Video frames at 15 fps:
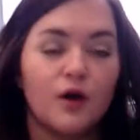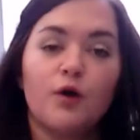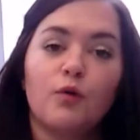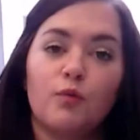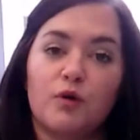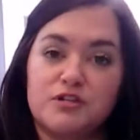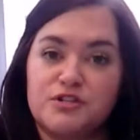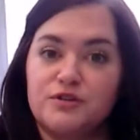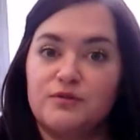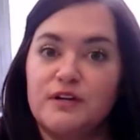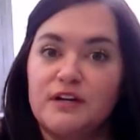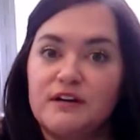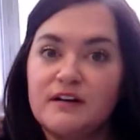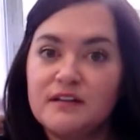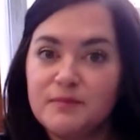What do you
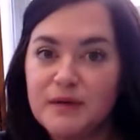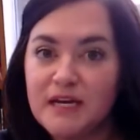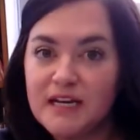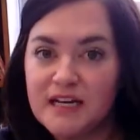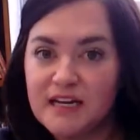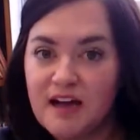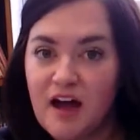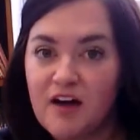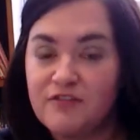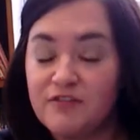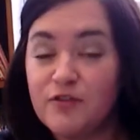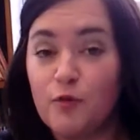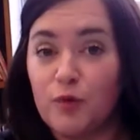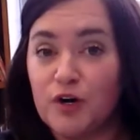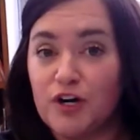hear at the beginning of
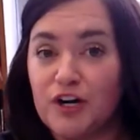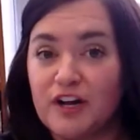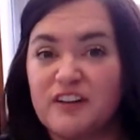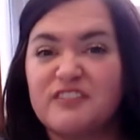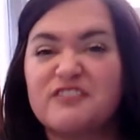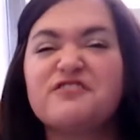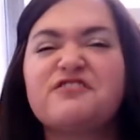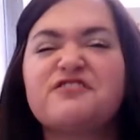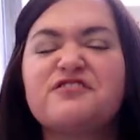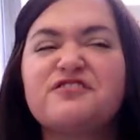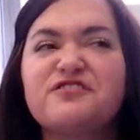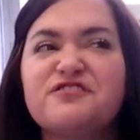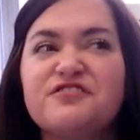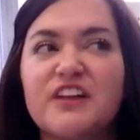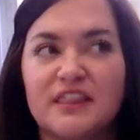the word
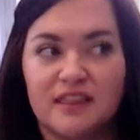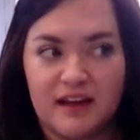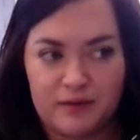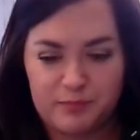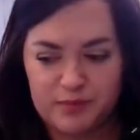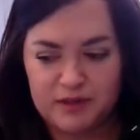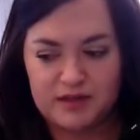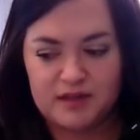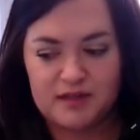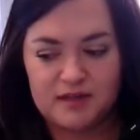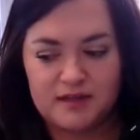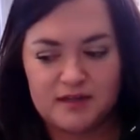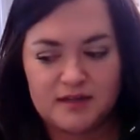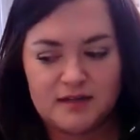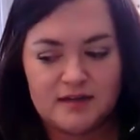flip?
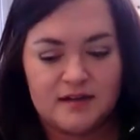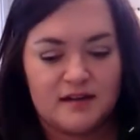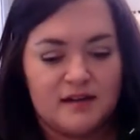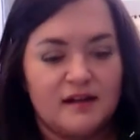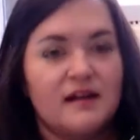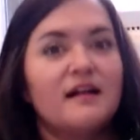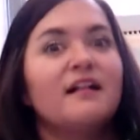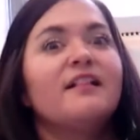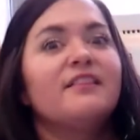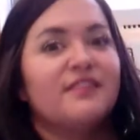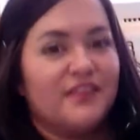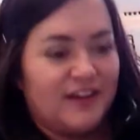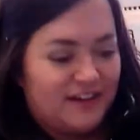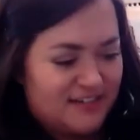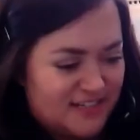
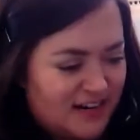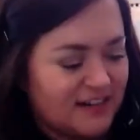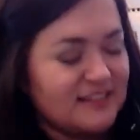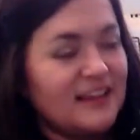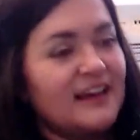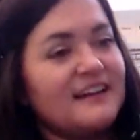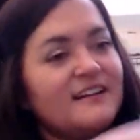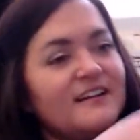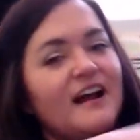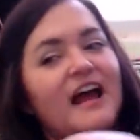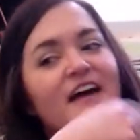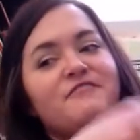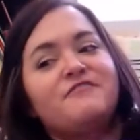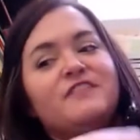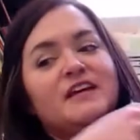There's our letter
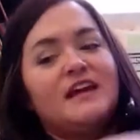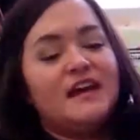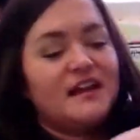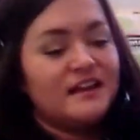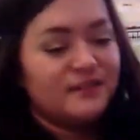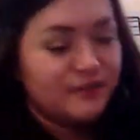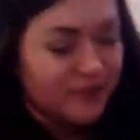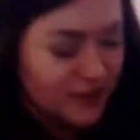F again.